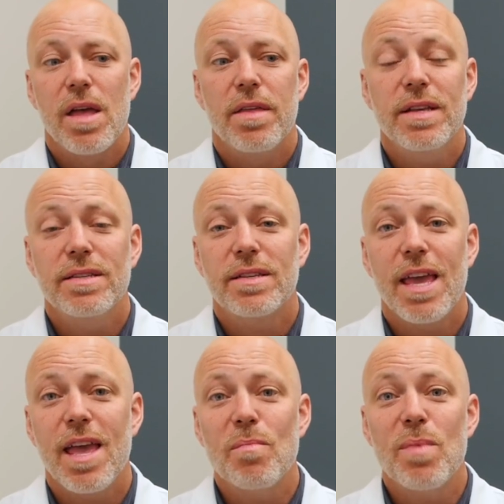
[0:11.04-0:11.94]
This
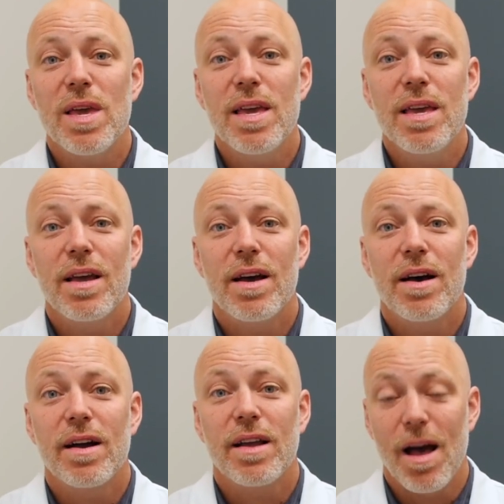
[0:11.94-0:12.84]
can be
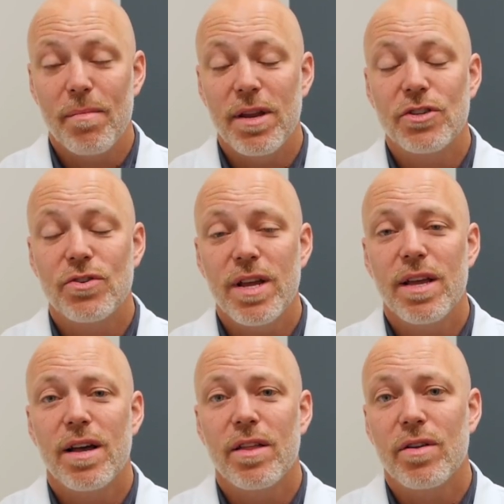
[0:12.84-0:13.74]
a common injury.
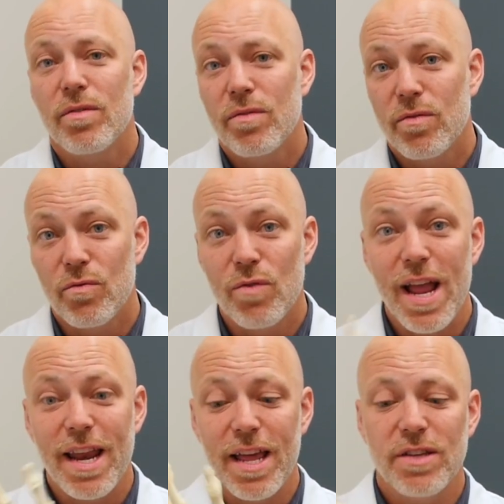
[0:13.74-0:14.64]
The
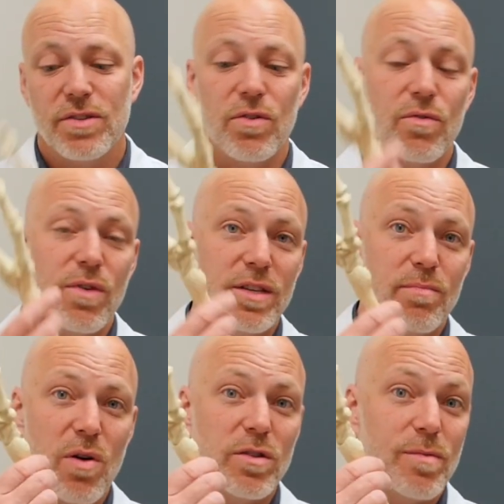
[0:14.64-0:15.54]
radius or wrist
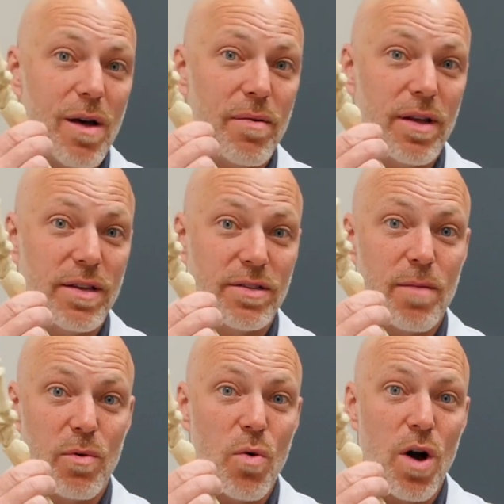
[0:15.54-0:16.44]
bone is
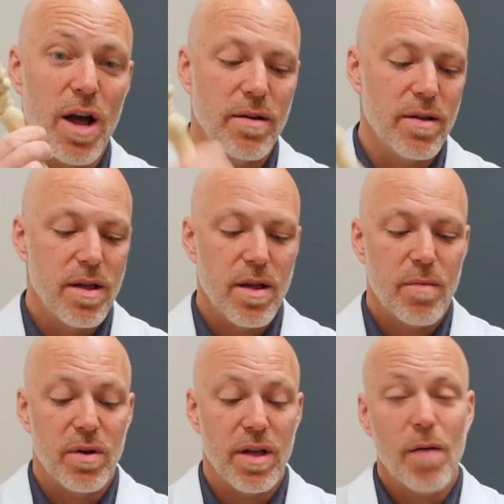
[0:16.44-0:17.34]
number one,
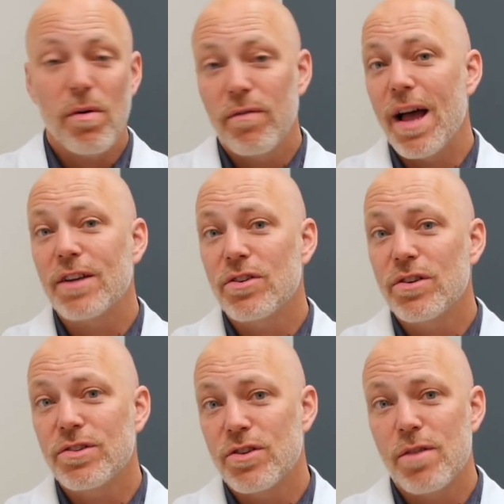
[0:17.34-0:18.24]
but elbow
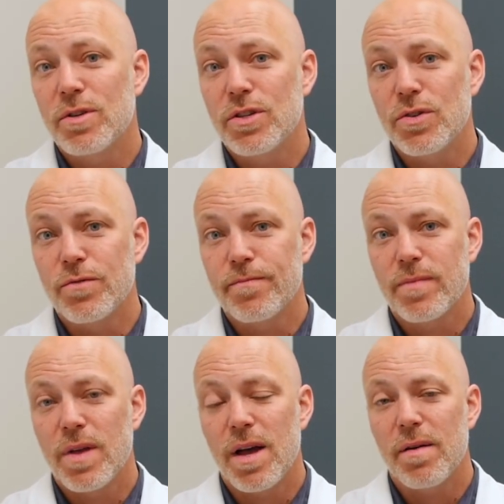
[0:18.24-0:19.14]
fractures are number two.
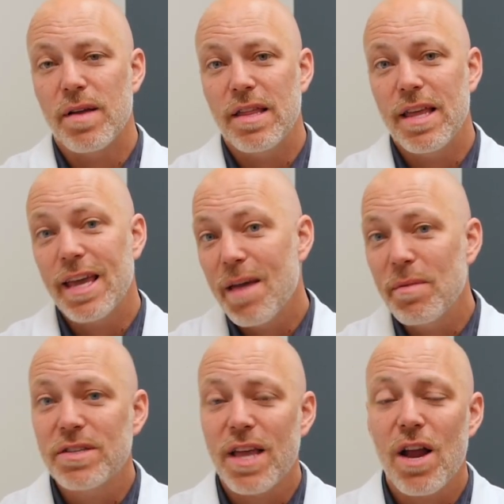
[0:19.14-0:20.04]
And they can
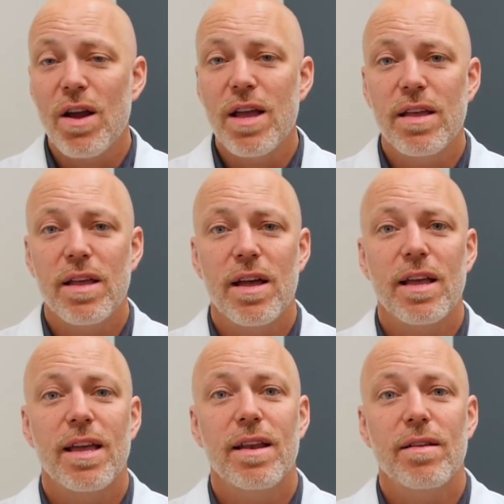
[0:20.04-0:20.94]
be scary.
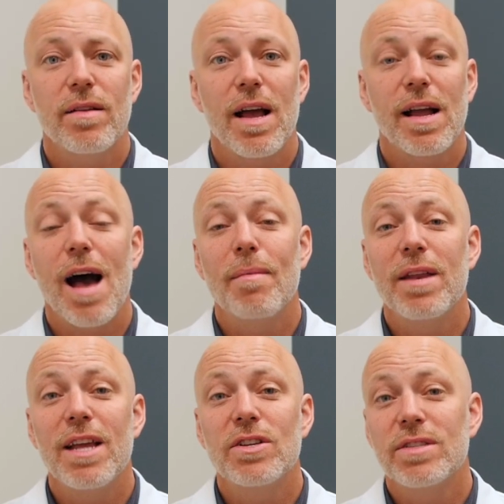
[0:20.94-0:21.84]
A common
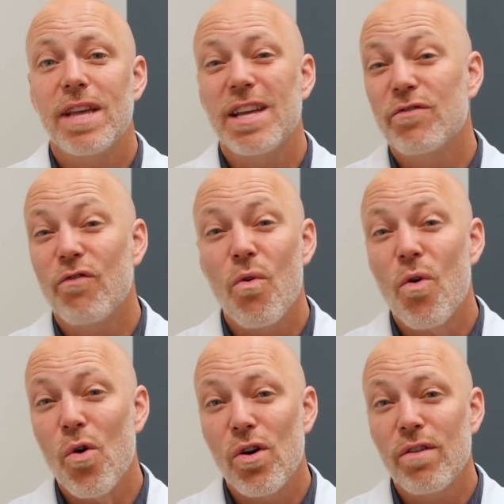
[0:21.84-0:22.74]
age is age
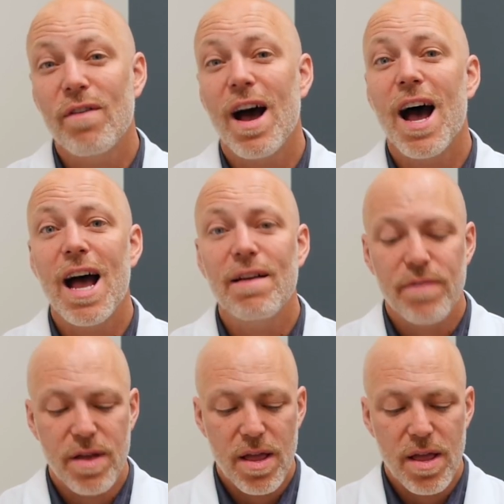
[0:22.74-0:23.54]
4 or 5.